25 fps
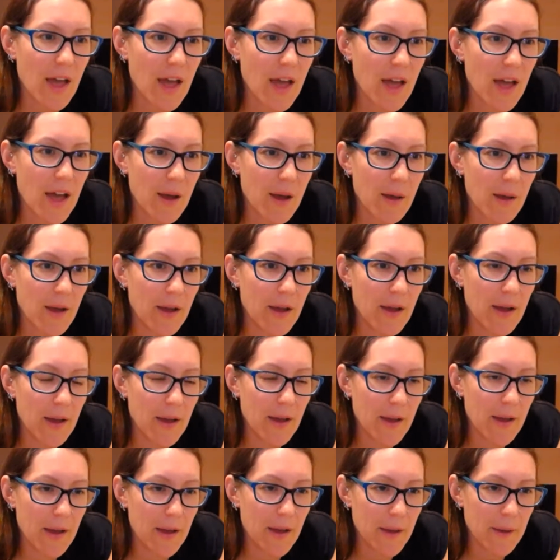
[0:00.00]

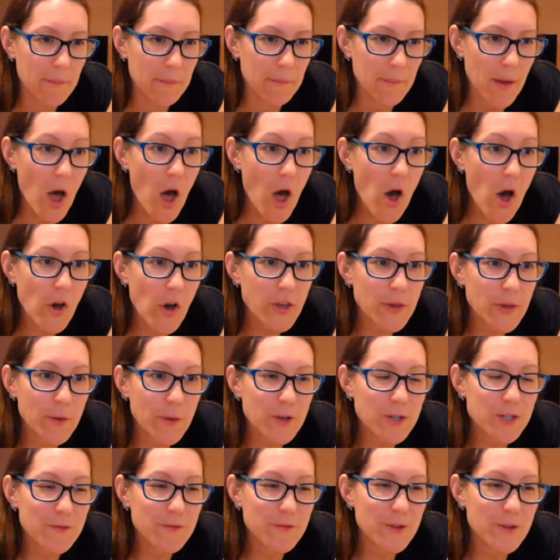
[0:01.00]
Oh, you
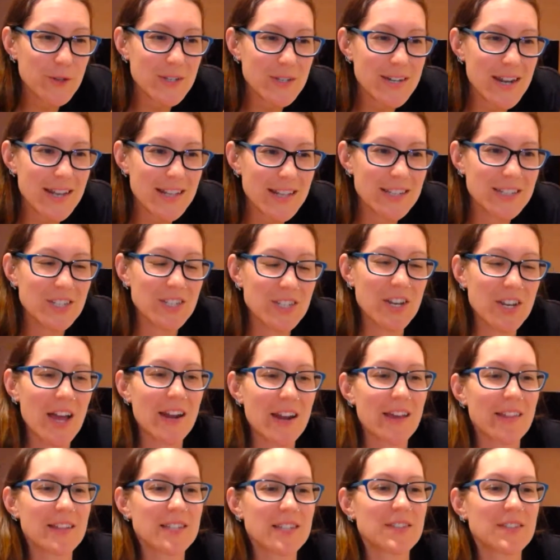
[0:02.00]
bought a diffuser necklace,
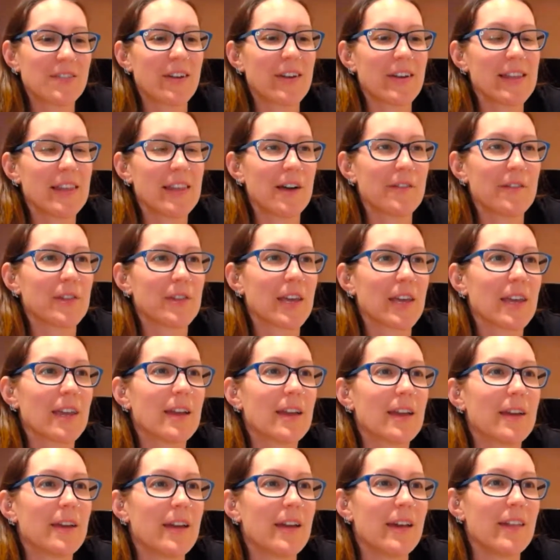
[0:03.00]
Shana. That's very lovely.
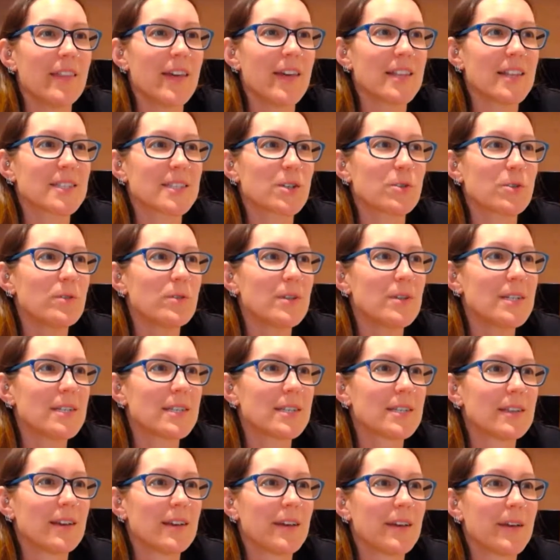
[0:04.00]
That's good.
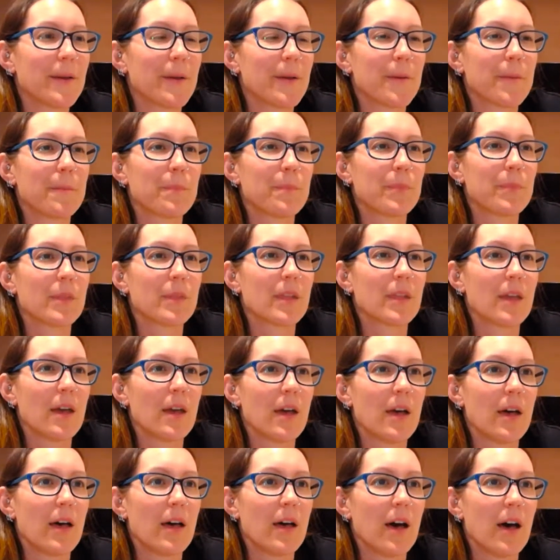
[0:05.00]

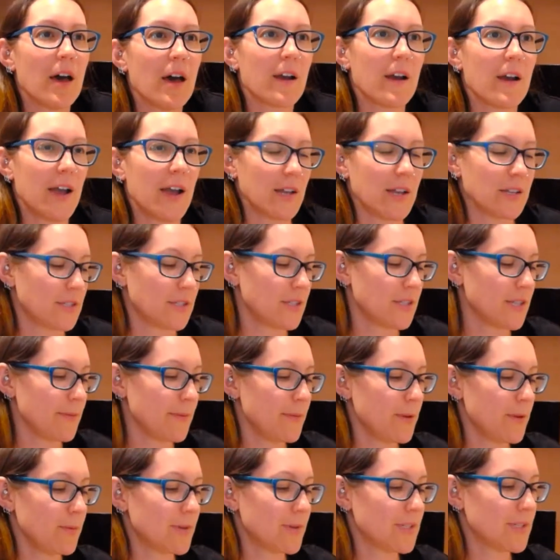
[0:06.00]
All right, just
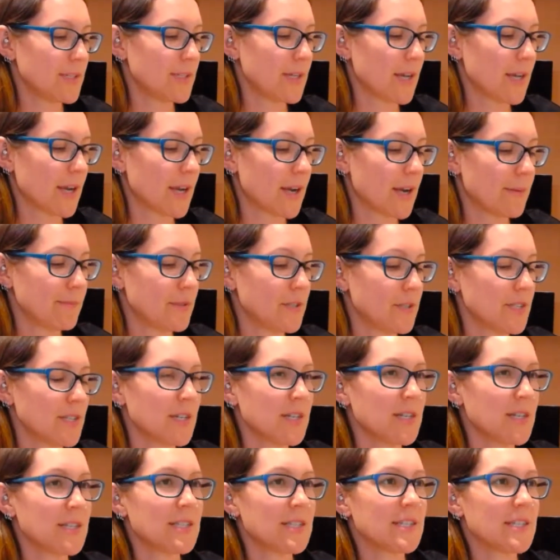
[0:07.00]
give me 1 second. I'm
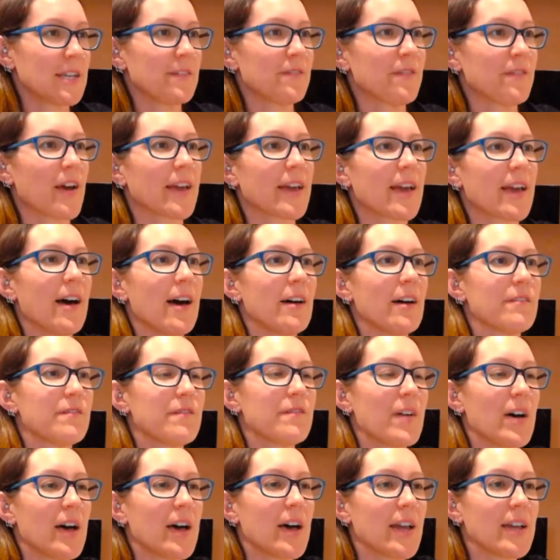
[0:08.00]
just going to see if I can't
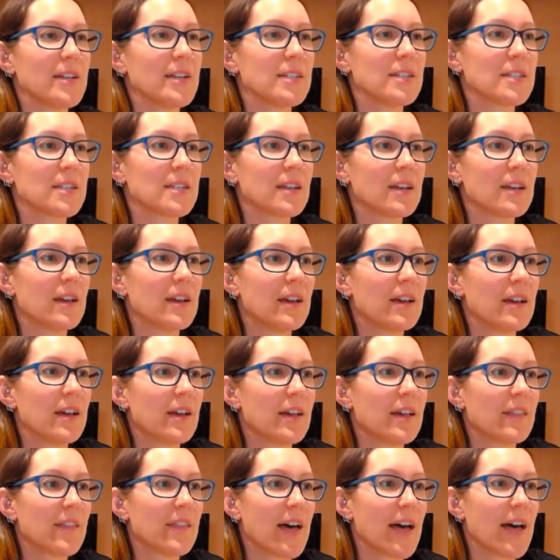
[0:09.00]
find
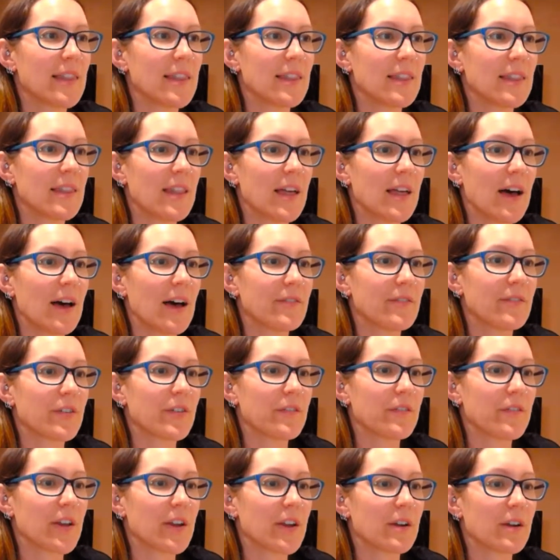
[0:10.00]
that lava
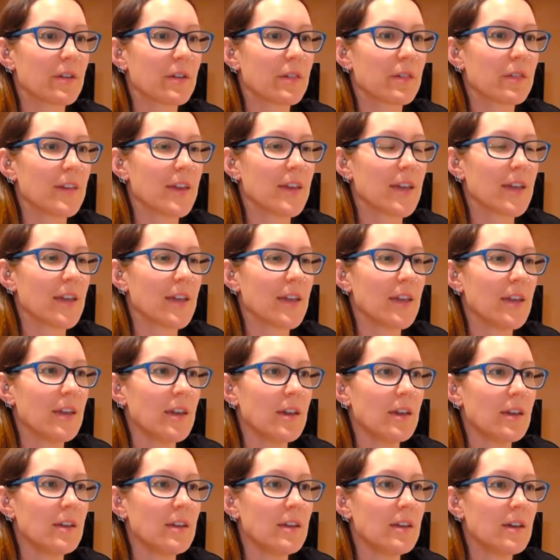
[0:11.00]
fair
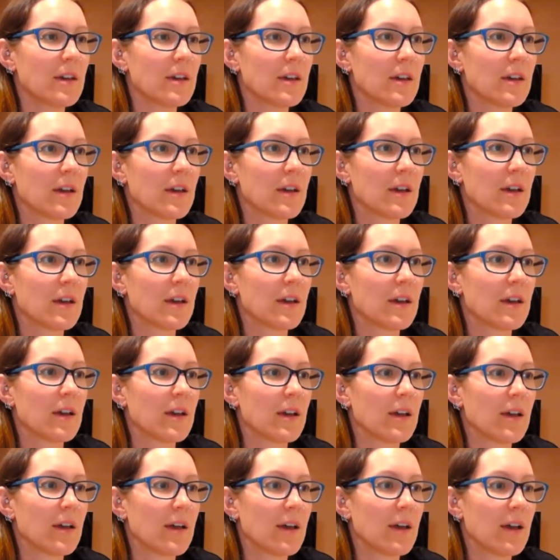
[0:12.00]
thing
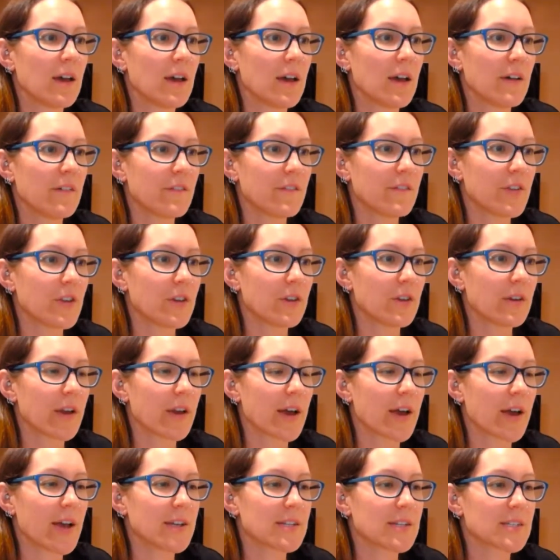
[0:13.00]
for you
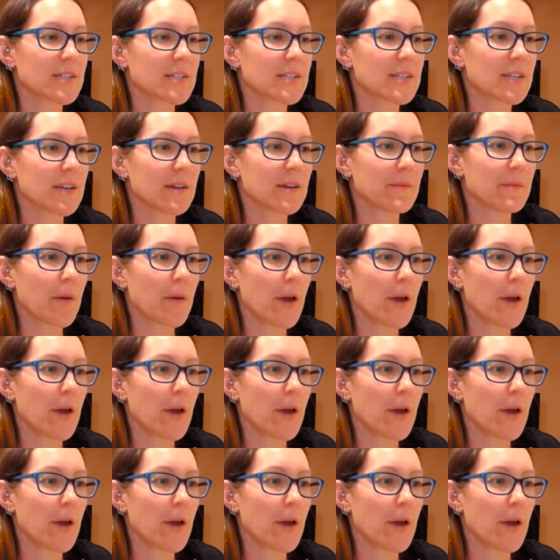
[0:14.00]
guys, because I